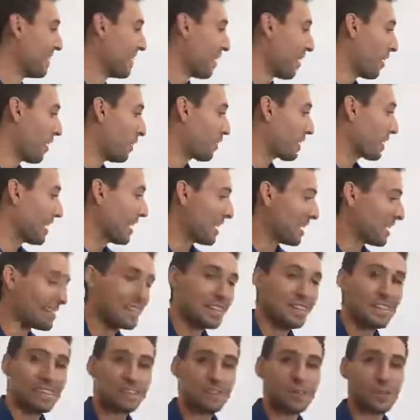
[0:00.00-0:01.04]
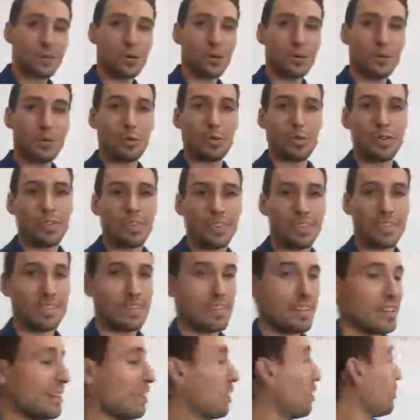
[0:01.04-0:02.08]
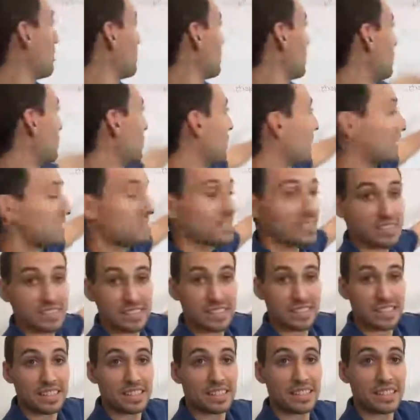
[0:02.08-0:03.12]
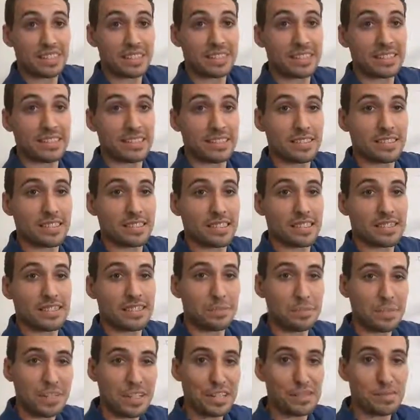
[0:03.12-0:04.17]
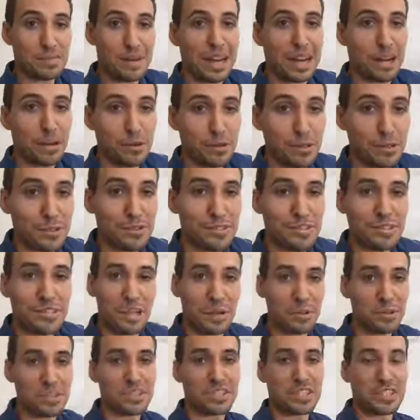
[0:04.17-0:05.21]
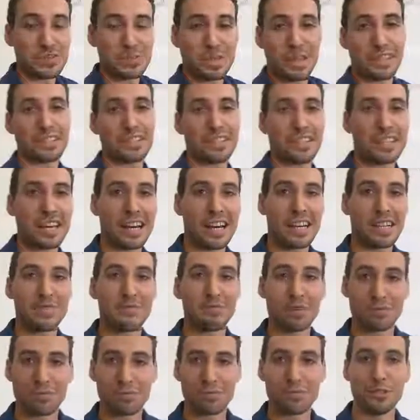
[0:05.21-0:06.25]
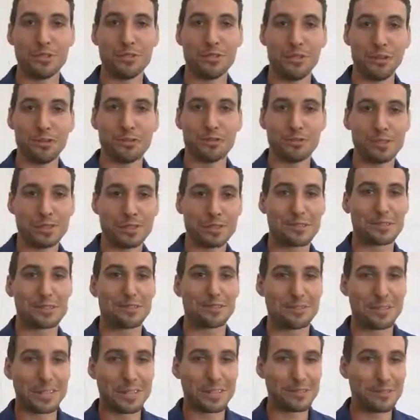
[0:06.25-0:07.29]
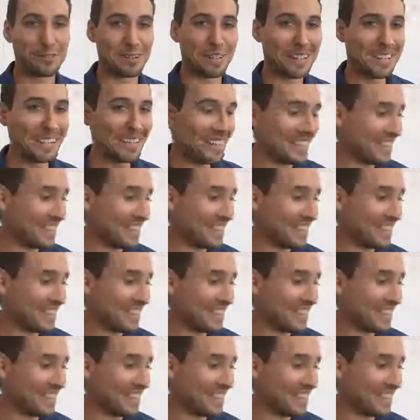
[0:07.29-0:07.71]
Okay, so hopefully you guys can see this. To me, it's backwards. I wasn't expecting that, but for you, hopefully it's the correct way.